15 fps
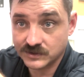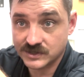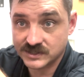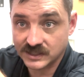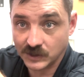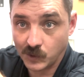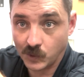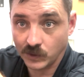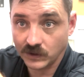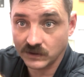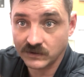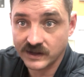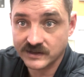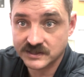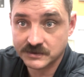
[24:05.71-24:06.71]
Just the corner,
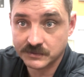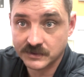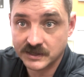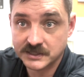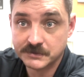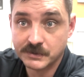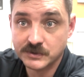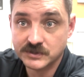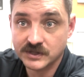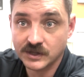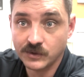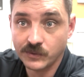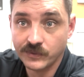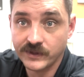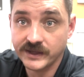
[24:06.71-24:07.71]
rather as opposed to the
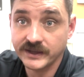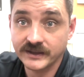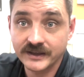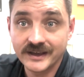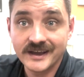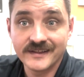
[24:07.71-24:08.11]
whole thing.